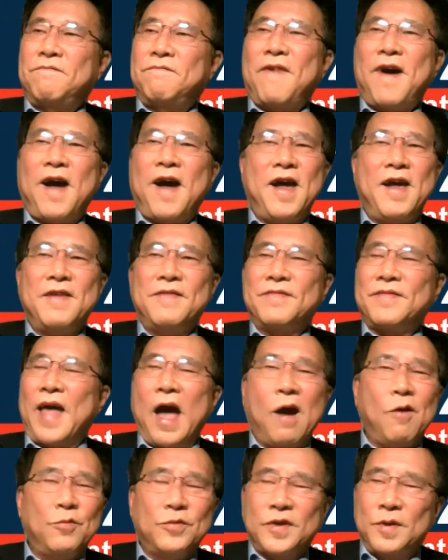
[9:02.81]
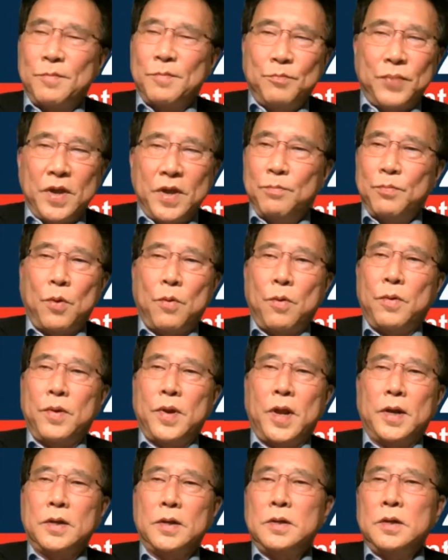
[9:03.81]
five thousand people
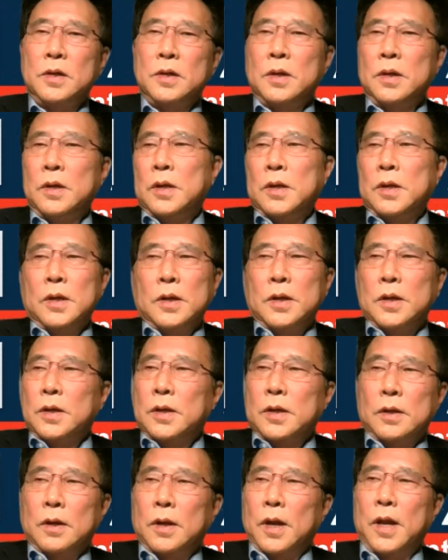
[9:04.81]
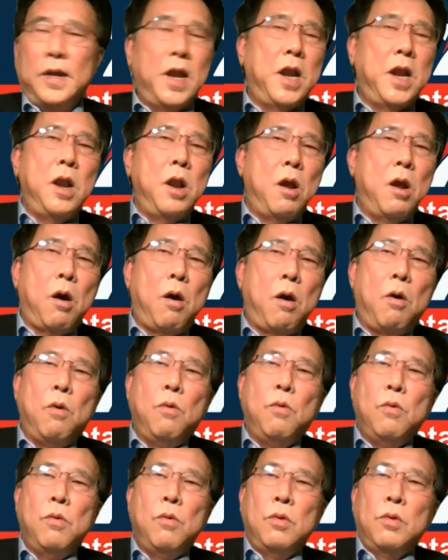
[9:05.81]
that he didn't
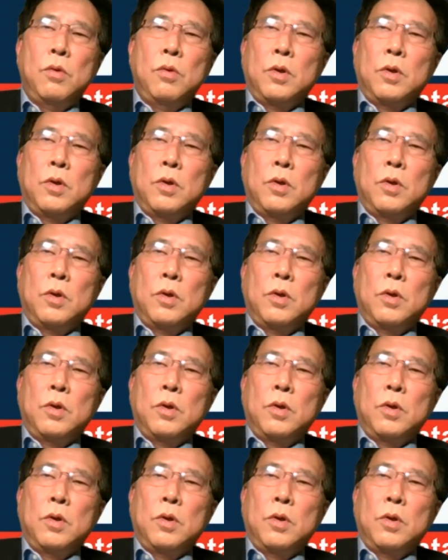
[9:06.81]
know,